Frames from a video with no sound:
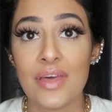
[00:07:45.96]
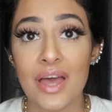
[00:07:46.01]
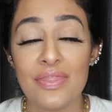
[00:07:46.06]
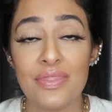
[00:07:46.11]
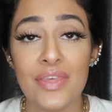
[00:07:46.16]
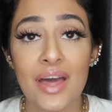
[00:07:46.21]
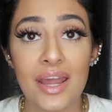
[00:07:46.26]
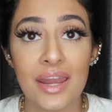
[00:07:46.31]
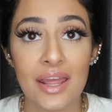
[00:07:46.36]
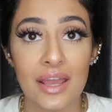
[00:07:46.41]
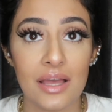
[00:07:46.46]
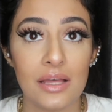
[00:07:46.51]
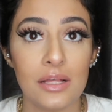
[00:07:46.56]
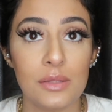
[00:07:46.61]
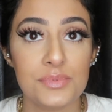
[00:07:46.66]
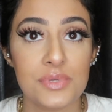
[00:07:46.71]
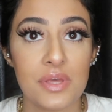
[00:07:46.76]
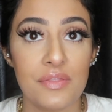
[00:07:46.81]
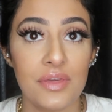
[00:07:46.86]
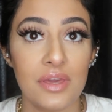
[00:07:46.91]
and that
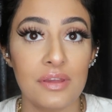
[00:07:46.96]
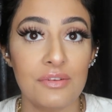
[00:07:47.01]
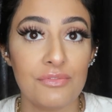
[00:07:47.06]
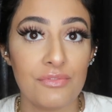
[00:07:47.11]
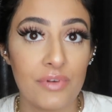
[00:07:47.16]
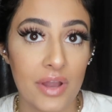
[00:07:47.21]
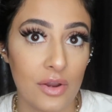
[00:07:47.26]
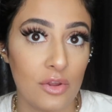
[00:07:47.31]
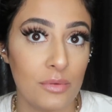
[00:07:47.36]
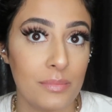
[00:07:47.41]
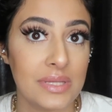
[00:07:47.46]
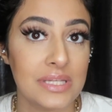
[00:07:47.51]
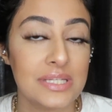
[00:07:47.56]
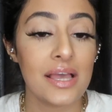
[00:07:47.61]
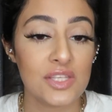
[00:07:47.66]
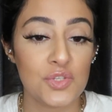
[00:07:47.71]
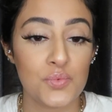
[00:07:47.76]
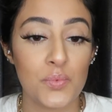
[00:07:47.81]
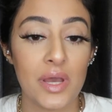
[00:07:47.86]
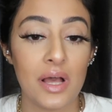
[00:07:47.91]
helps the environment,
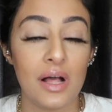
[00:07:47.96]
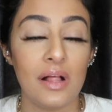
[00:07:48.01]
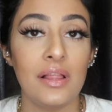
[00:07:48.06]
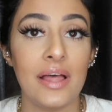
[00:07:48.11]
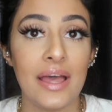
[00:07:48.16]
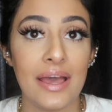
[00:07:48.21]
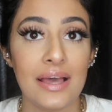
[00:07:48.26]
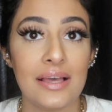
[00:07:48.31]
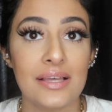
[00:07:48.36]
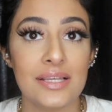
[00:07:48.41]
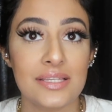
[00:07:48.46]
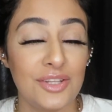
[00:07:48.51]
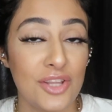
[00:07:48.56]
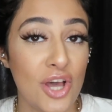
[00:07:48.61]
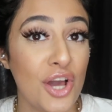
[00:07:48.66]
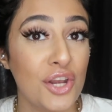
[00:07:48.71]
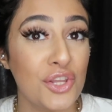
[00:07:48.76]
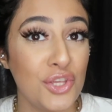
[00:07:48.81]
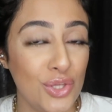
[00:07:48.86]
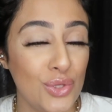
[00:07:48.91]
as well as
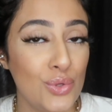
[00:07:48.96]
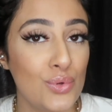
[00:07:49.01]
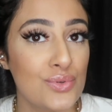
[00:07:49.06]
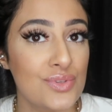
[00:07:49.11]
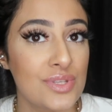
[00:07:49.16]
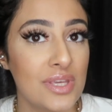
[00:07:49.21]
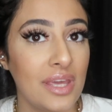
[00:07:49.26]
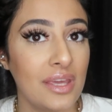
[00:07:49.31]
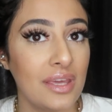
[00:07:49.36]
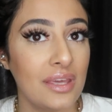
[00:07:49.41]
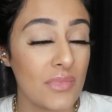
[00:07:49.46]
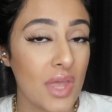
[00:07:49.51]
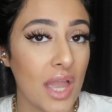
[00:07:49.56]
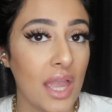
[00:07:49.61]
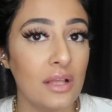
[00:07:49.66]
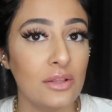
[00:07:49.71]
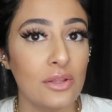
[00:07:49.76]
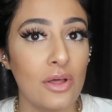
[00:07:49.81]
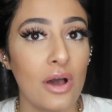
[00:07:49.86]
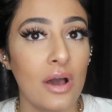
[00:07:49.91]
not using
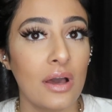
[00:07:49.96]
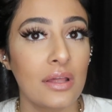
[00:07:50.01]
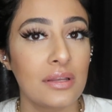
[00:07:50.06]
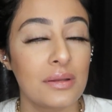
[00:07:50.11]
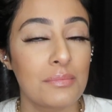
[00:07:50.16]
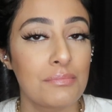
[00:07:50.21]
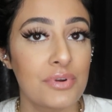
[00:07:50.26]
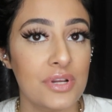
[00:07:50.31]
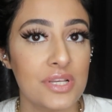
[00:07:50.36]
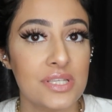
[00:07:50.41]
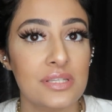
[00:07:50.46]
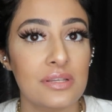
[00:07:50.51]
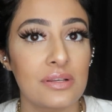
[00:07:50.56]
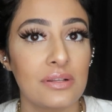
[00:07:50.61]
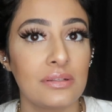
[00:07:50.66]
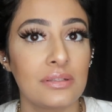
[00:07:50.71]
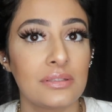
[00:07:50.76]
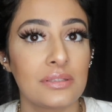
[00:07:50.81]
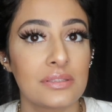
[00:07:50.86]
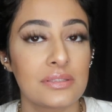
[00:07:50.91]
nylon bristles,